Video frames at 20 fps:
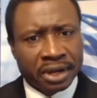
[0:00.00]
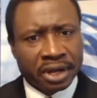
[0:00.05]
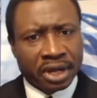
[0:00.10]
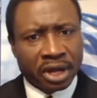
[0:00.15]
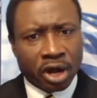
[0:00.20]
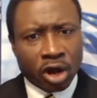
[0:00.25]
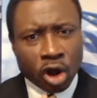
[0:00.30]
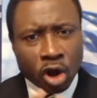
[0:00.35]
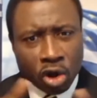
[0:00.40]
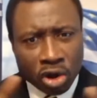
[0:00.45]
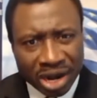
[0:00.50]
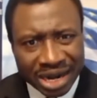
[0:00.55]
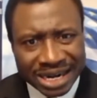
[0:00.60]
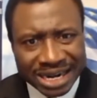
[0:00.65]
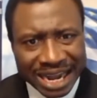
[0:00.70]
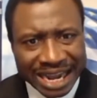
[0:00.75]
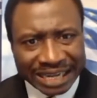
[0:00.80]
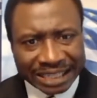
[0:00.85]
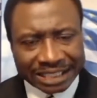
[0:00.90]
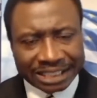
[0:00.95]

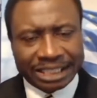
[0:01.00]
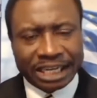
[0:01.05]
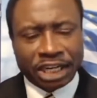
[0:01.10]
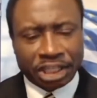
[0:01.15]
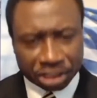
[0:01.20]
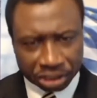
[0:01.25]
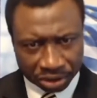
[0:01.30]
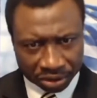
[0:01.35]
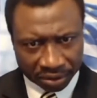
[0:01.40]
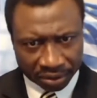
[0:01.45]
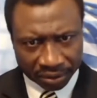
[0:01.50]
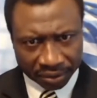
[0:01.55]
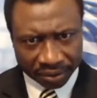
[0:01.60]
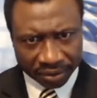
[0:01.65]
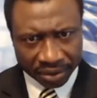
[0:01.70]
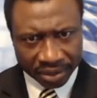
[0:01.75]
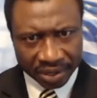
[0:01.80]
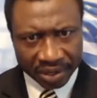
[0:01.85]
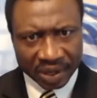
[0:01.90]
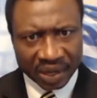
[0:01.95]
organization
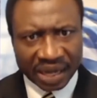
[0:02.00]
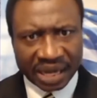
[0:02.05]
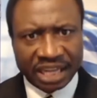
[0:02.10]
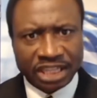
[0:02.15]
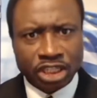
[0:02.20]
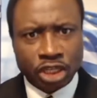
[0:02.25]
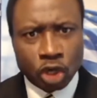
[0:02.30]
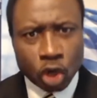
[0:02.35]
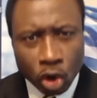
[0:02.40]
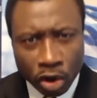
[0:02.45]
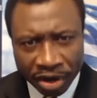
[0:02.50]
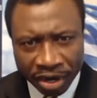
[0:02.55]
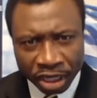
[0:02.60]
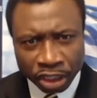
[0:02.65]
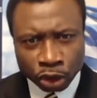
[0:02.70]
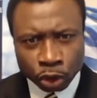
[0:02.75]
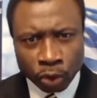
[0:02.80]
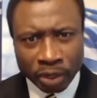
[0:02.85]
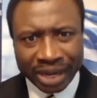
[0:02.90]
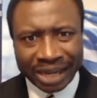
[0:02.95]
is going
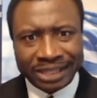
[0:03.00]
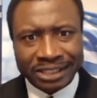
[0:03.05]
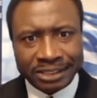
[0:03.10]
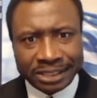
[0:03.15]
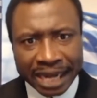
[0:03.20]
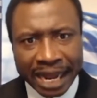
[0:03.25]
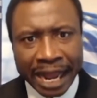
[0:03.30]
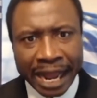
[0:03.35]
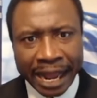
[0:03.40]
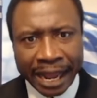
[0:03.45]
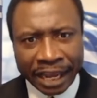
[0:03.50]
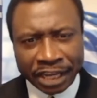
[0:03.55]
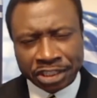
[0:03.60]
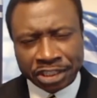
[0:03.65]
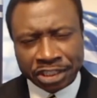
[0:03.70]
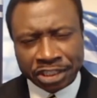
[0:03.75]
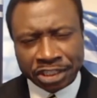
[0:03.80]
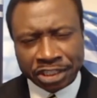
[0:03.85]
to entice